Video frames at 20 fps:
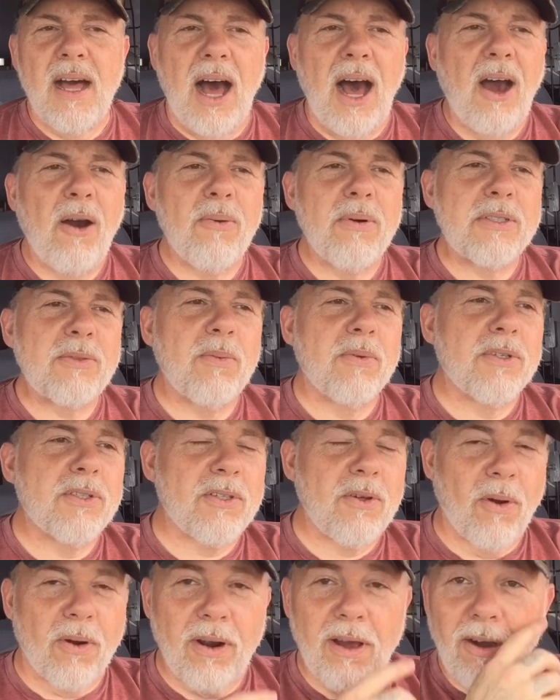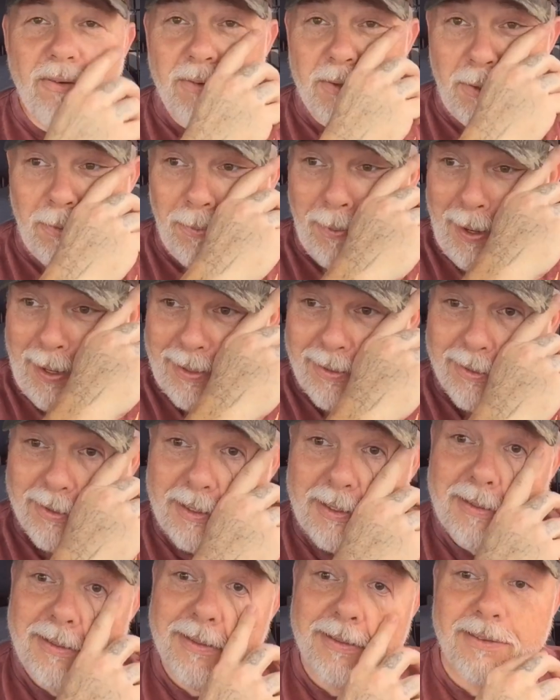I always want to start off with the
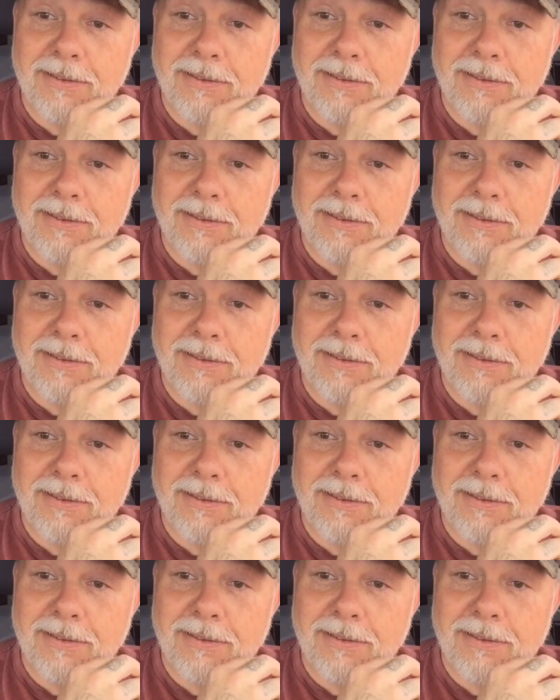records